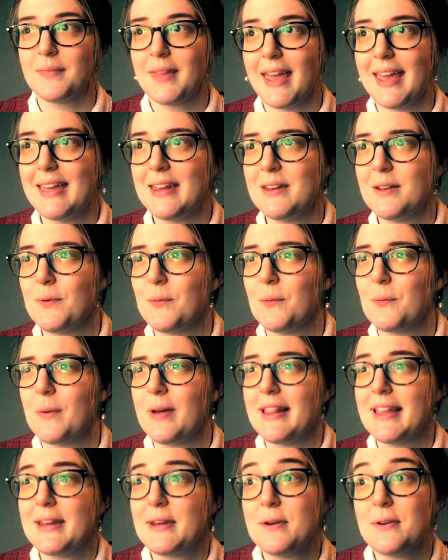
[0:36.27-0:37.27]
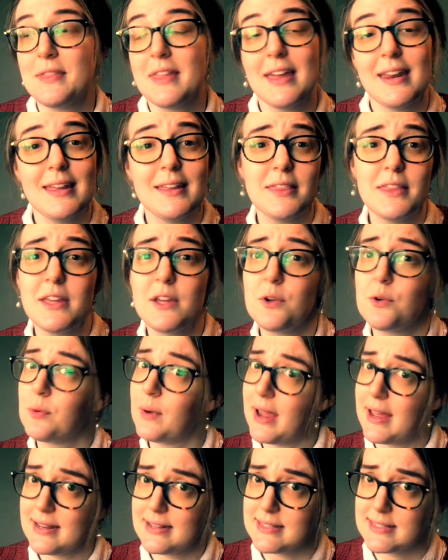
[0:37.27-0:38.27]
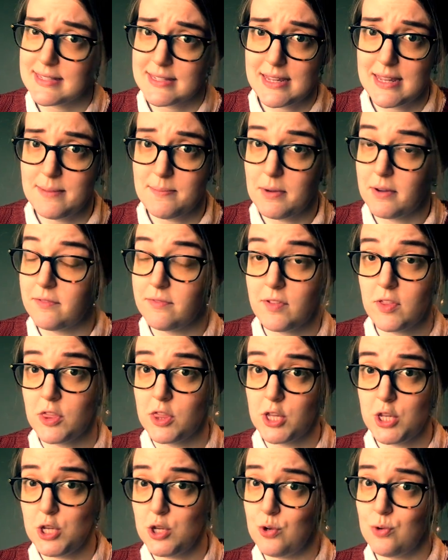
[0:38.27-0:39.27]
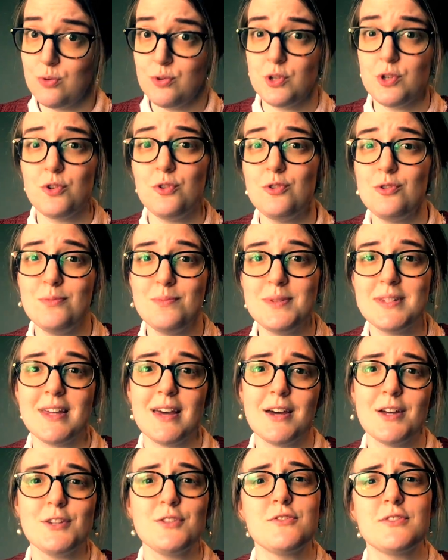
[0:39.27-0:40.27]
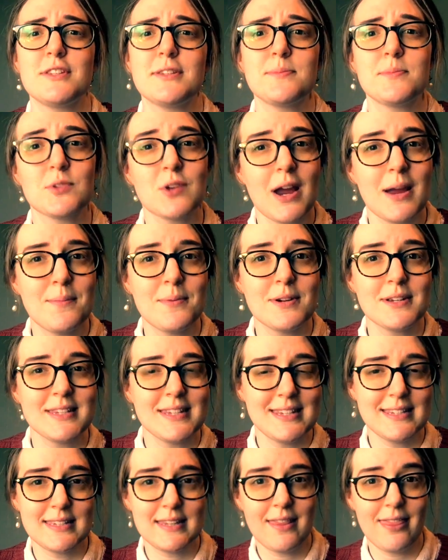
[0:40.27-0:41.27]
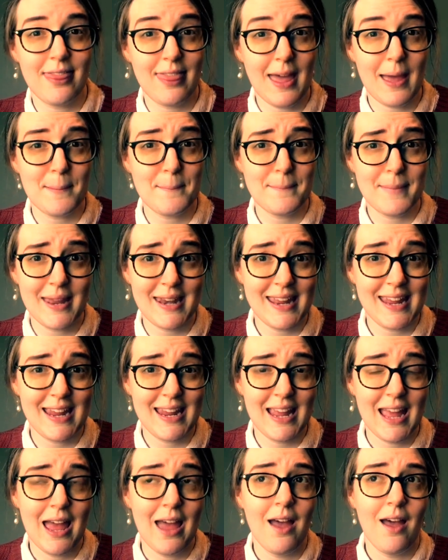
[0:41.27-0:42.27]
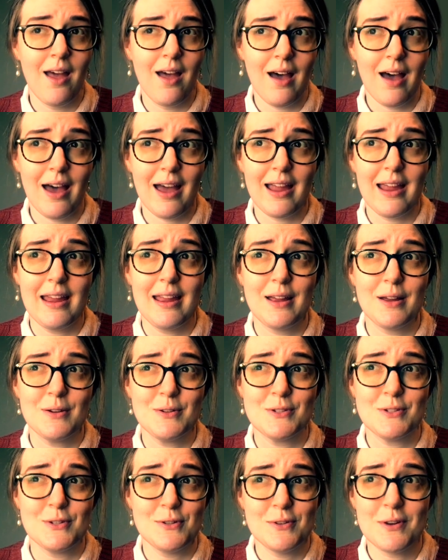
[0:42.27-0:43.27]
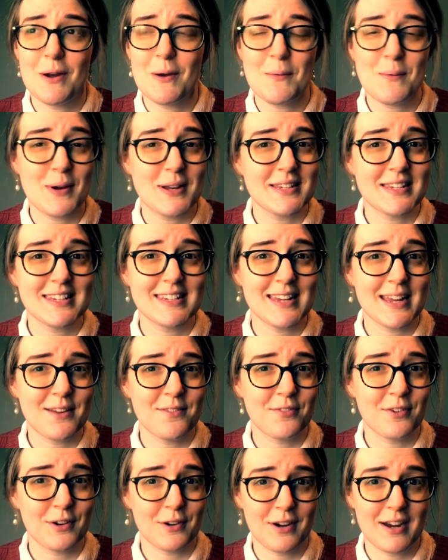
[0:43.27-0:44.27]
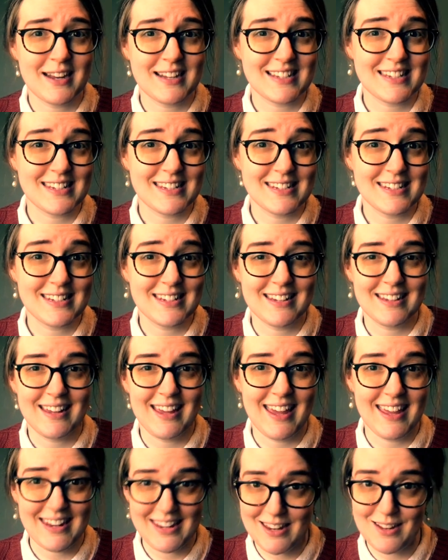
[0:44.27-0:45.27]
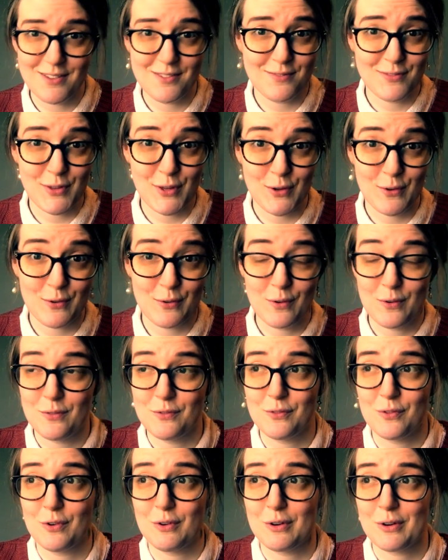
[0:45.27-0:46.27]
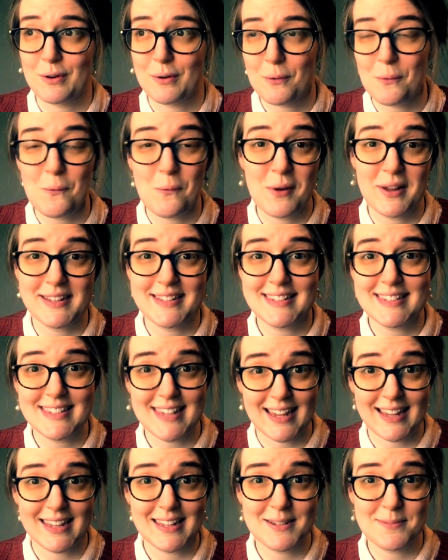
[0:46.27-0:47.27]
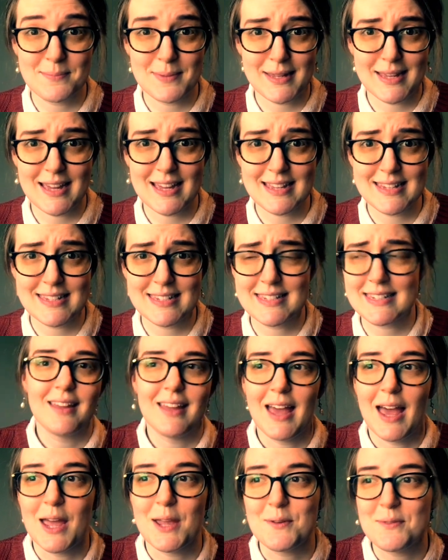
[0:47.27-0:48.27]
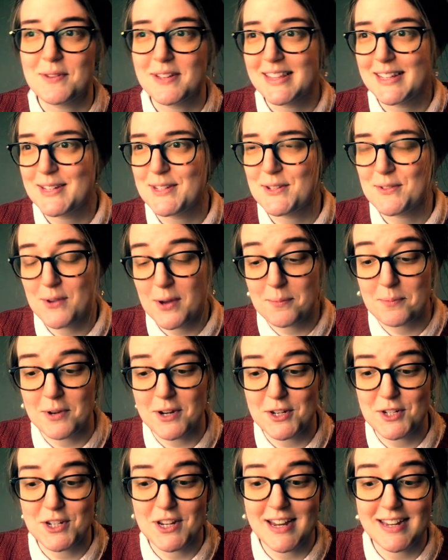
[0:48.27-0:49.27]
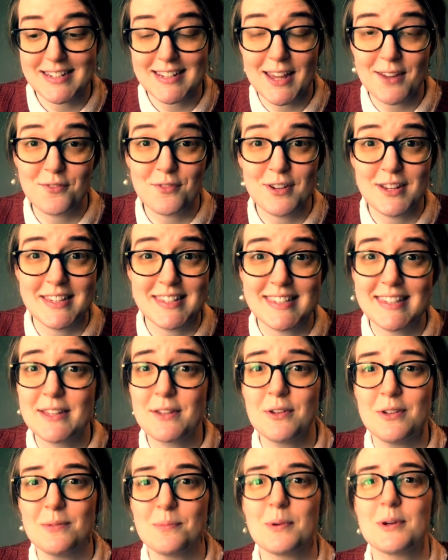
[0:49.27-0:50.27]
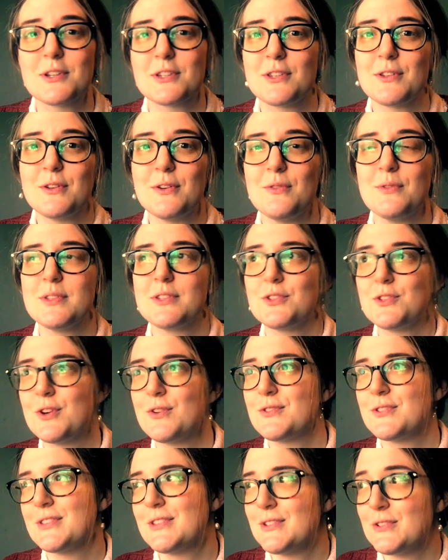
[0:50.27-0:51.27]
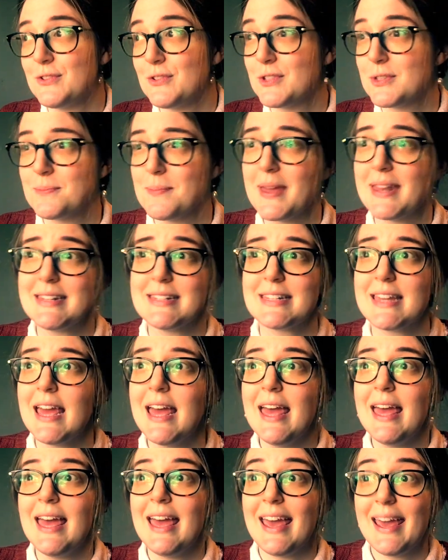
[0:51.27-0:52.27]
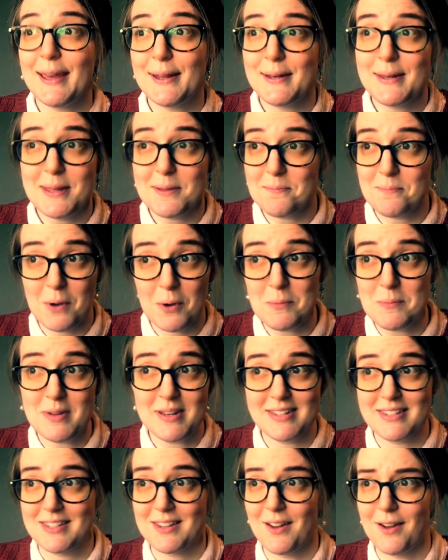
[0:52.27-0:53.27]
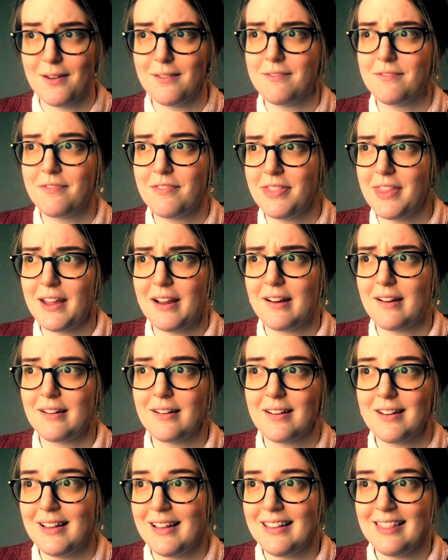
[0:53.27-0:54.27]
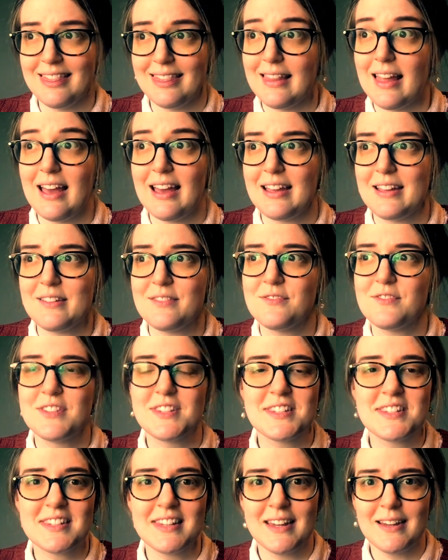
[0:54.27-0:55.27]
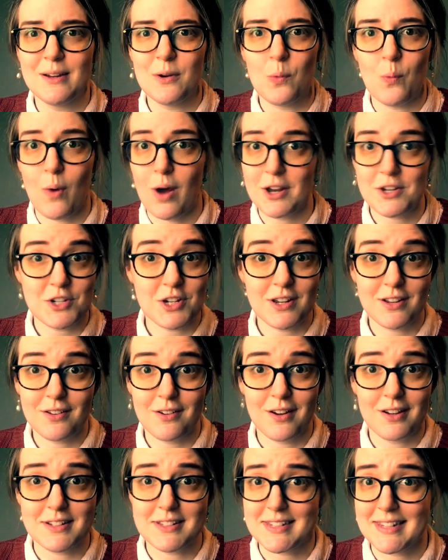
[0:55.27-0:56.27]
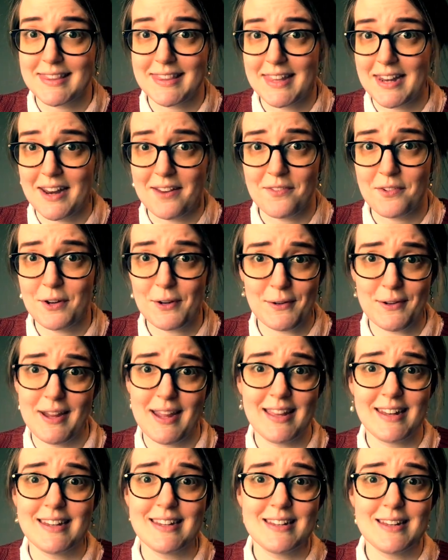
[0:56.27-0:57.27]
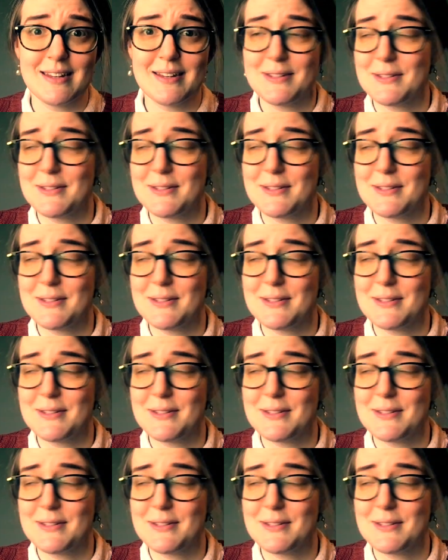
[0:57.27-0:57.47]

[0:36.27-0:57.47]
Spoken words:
And while I know that in the grand scheme of the YouTube's 100 subscribers isn't that many, I do not want to take for granted any of you for 1 second, because I really do appreciate every single person who has chosen to spend any moment of their lives watching content that I've created.